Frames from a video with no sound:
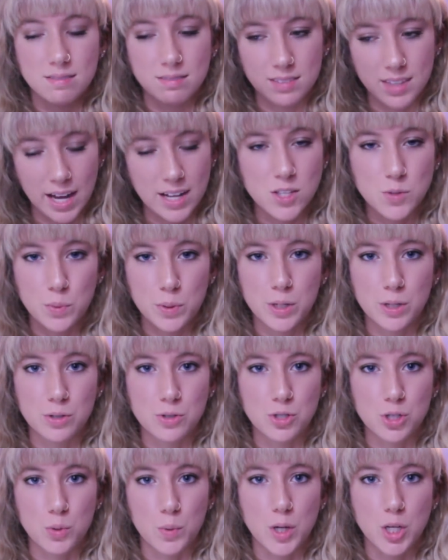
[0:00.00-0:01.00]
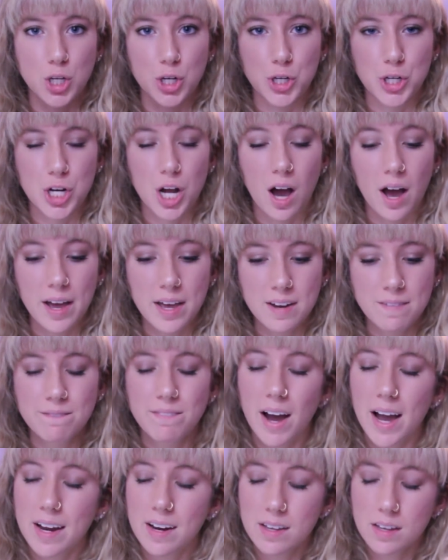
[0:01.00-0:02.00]
that's what you're doing. You're not
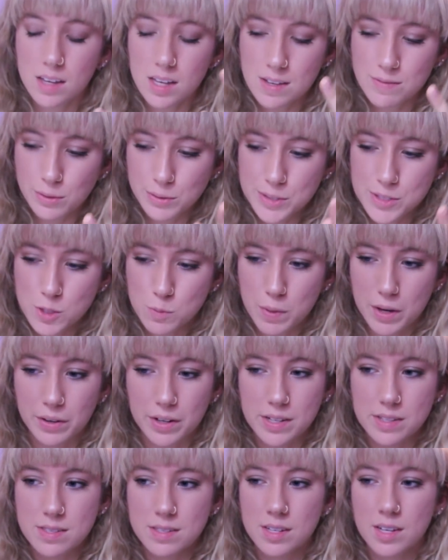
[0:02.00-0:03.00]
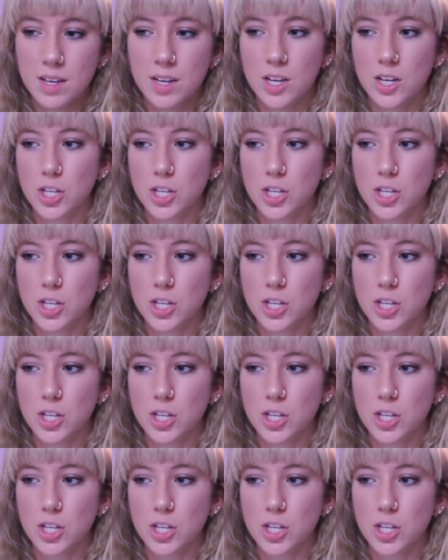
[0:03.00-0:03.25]
inviting evil spirits.